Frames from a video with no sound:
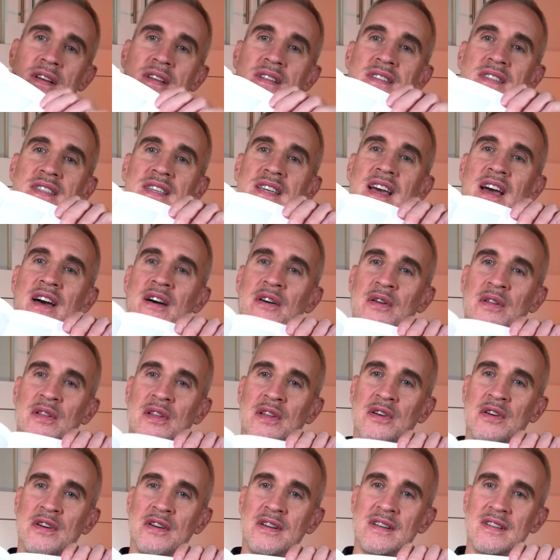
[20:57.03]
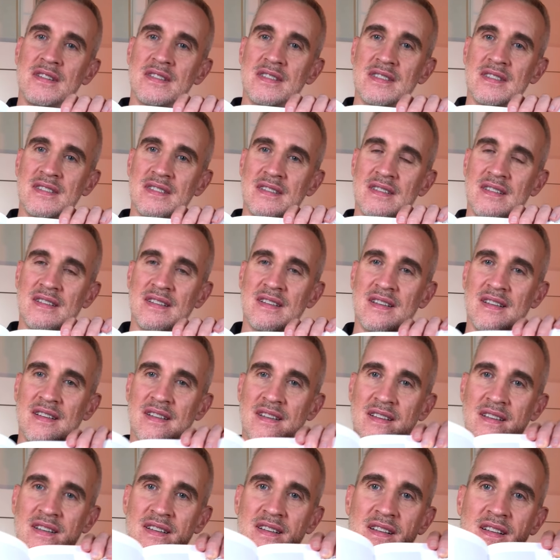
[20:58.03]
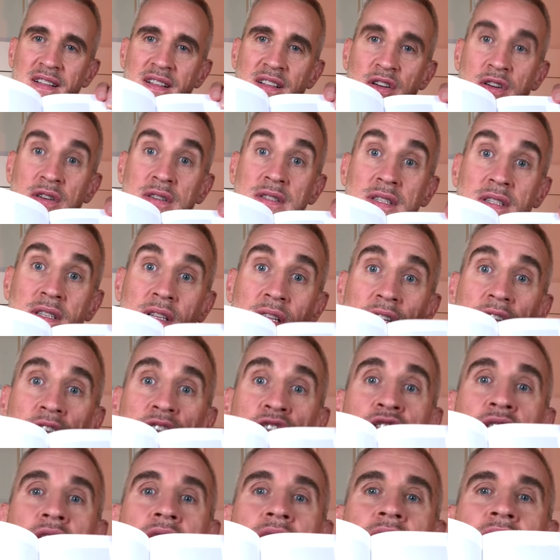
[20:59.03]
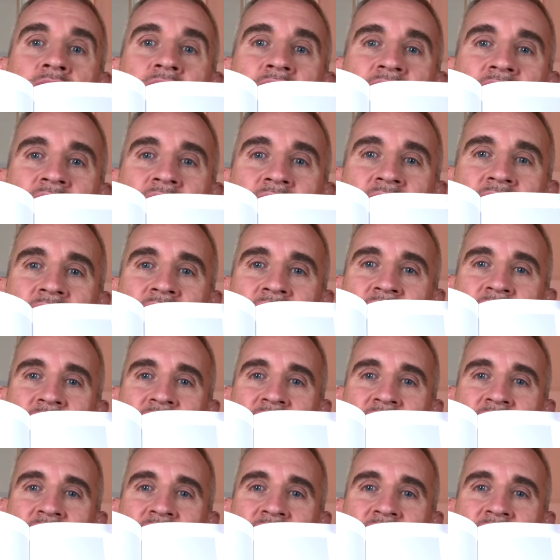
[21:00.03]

See how it looks. Looks delicious, doesn't it?